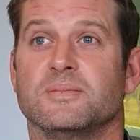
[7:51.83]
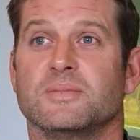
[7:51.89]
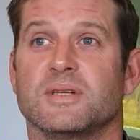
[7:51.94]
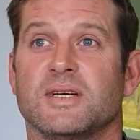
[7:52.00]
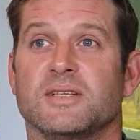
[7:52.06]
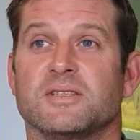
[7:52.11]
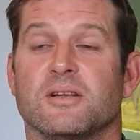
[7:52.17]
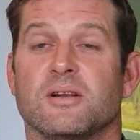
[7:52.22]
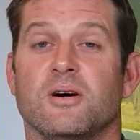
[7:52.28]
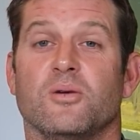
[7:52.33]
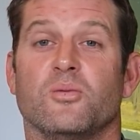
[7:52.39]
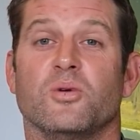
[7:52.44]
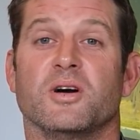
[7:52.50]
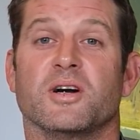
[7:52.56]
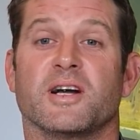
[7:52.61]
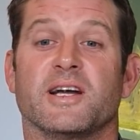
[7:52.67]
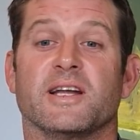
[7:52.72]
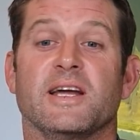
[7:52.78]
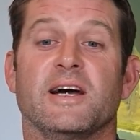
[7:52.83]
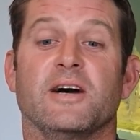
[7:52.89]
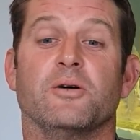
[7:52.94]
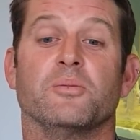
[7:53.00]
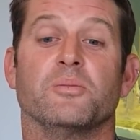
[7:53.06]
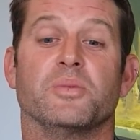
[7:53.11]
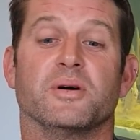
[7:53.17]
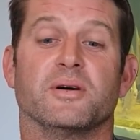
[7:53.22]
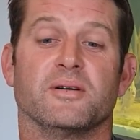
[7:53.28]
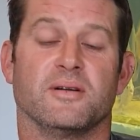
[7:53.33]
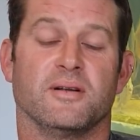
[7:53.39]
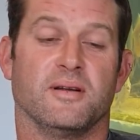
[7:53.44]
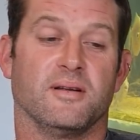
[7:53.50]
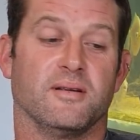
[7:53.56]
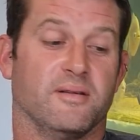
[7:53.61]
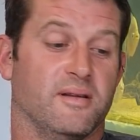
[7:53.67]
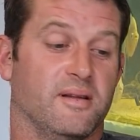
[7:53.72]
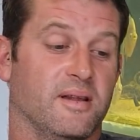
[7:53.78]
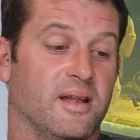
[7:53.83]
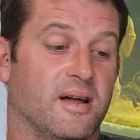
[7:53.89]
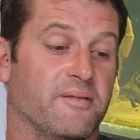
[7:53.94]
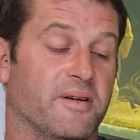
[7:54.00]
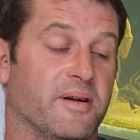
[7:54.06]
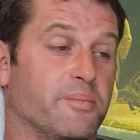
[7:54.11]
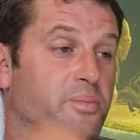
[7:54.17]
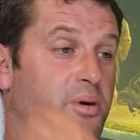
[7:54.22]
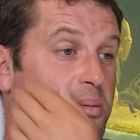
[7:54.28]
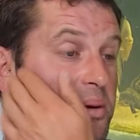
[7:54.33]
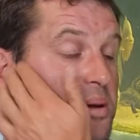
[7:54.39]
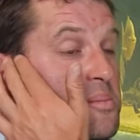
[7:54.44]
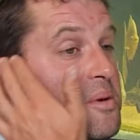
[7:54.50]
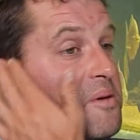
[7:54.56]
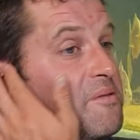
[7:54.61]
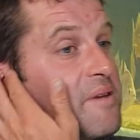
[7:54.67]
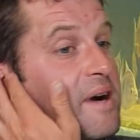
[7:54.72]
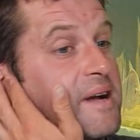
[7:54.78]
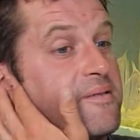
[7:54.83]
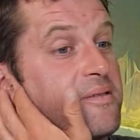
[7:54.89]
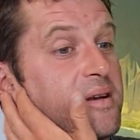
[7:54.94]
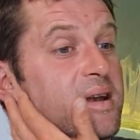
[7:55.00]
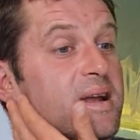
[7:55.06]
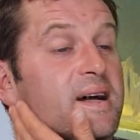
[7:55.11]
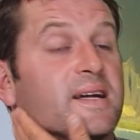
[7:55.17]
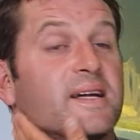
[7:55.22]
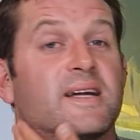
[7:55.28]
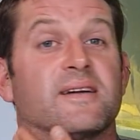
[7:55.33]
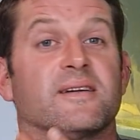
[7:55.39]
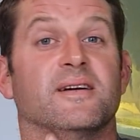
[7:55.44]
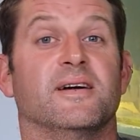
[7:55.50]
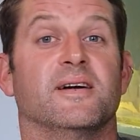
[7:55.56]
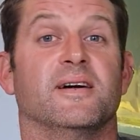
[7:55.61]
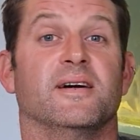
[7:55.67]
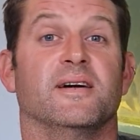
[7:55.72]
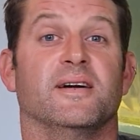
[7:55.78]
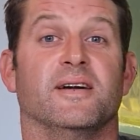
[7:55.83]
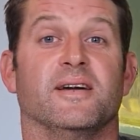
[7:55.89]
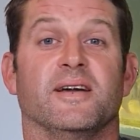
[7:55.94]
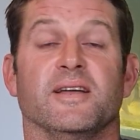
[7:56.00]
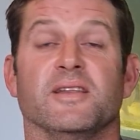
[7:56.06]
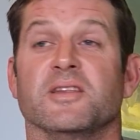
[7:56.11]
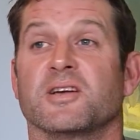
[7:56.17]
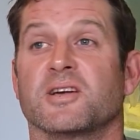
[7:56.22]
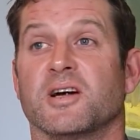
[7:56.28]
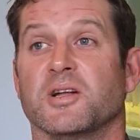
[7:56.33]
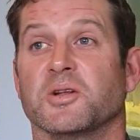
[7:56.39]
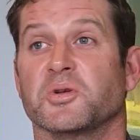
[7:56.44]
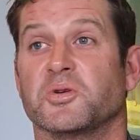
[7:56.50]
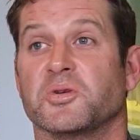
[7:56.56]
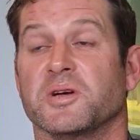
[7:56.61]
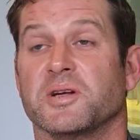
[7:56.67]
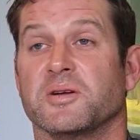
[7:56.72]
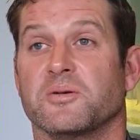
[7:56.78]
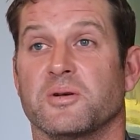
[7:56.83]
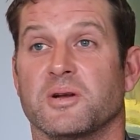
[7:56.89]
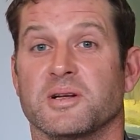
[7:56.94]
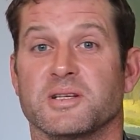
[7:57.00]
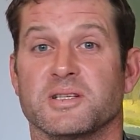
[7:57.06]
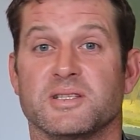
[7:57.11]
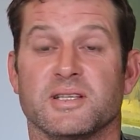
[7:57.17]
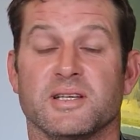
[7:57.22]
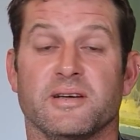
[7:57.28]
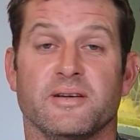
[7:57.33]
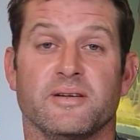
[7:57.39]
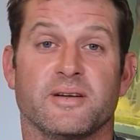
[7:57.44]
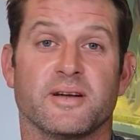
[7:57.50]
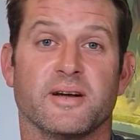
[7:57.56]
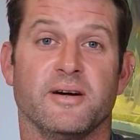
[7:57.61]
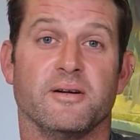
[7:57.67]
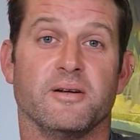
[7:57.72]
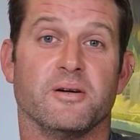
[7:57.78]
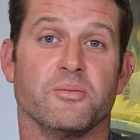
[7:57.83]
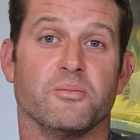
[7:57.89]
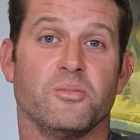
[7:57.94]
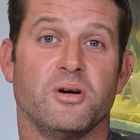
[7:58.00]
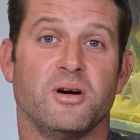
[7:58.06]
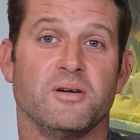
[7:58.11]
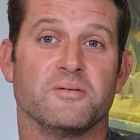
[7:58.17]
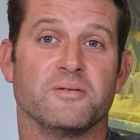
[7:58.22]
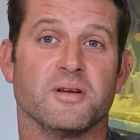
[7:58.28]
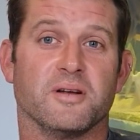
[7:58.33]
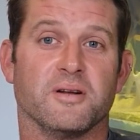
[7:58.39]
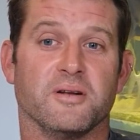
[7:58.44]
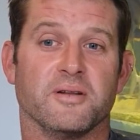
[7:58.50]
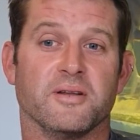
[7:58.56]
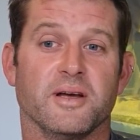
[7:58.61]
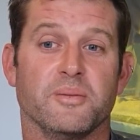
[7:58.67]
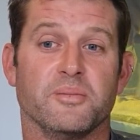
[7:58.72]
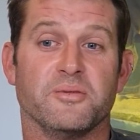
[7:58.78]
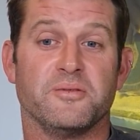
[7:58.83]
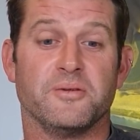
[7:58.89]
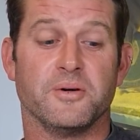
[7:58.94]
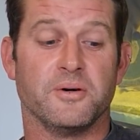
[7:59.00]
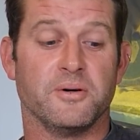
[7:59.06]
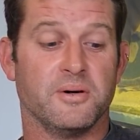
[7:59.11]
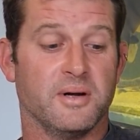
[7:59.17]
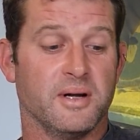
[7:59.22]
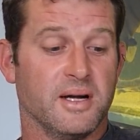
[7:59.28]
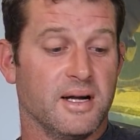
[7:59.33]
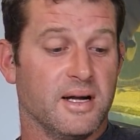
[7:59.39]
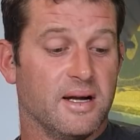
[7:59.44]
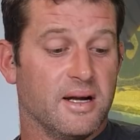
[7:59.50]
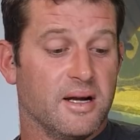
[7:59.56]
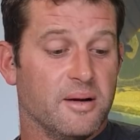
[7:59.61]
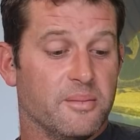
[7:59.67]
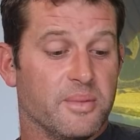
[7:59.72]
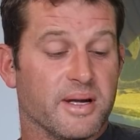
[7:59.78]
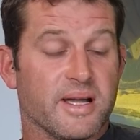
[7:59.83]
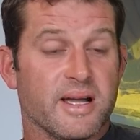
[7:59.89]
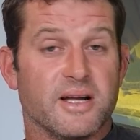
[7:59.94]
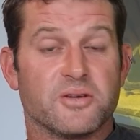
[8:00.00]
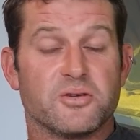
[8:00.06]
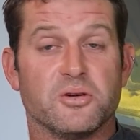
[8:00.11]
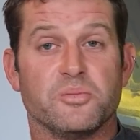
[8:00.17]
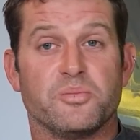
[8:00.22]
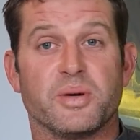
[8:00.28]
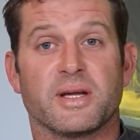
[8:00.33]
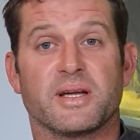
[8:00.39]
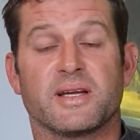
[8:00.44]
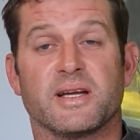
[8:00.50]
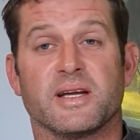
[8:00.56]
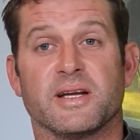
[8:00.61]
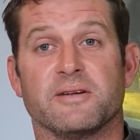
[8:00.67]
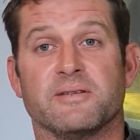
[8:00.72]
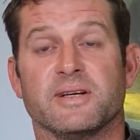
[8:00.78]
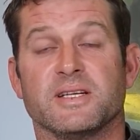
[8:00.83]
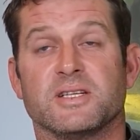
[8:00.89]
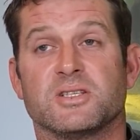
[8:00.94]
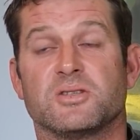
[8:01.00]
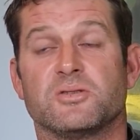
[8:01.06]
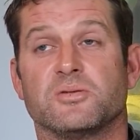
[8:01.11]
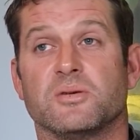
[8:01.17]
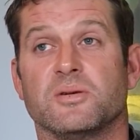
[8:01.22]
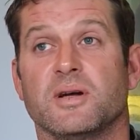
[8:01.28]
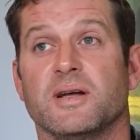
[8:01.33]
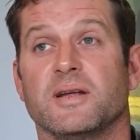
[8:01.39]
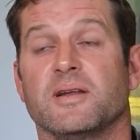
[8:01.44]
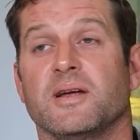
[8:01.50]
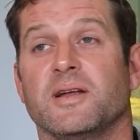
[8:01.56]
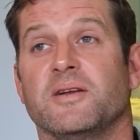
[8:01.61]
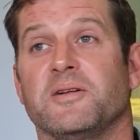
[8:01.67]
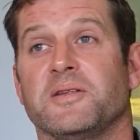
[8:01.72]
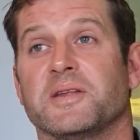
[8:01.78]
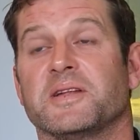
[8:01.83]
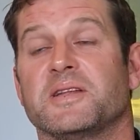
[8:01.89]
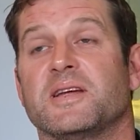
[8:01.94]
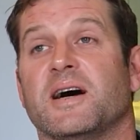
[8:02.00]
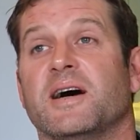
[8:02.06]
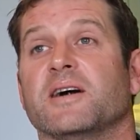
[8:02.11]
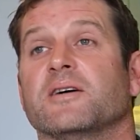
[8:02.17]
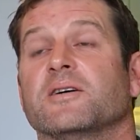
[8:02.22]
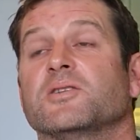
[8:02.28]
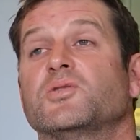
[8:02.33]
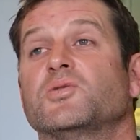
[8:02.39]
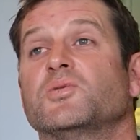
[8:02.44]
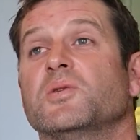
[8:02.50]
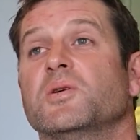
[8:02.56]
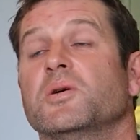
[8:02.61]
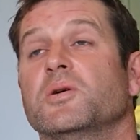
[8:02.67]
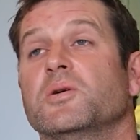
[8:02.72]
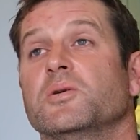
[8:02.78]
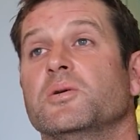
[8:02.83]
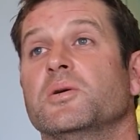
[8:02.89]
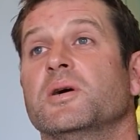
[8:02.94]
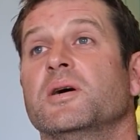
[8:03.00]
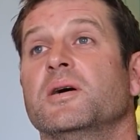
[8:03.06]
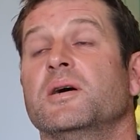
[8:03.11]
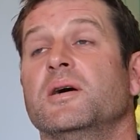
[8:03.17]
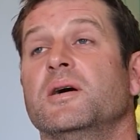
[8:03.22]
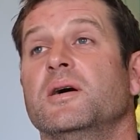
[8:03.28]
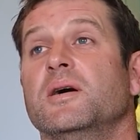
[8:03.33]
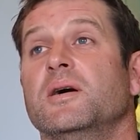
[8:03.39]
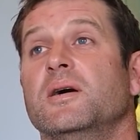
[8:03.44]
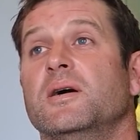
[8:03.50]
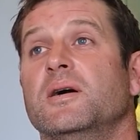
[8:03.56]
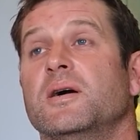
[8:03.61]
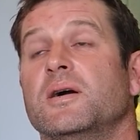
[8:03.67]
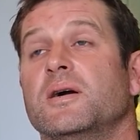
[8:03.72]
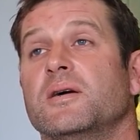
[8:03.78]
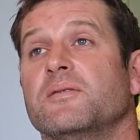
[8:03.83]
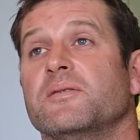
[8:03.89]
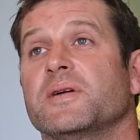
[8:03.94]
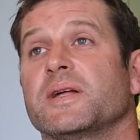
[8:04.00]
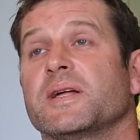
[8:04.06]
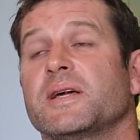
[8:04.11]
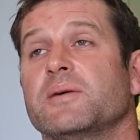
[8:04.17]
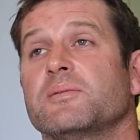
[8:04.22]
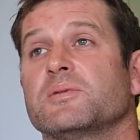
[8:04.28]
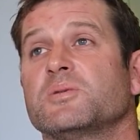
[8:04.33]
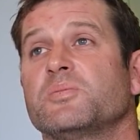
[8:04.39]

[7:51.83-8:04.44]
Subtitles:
It's a lot of working out, but love it. Probably my favourite lake in the country, in all honesty, going on what I've done on there before. But yeah, drew big gearys, and then on the day I drew, I think it was